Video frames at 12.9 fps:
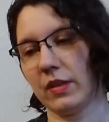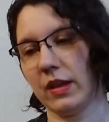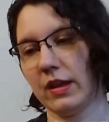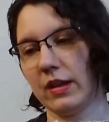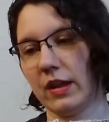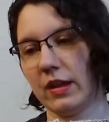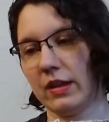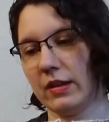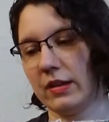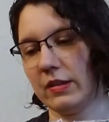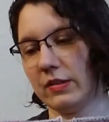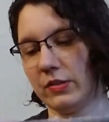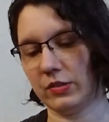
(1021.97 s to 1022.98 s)
and it
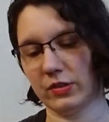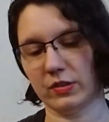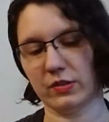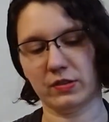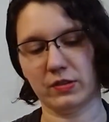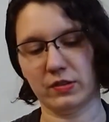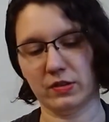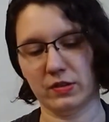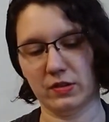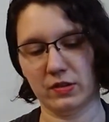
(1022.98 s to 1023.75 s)
is just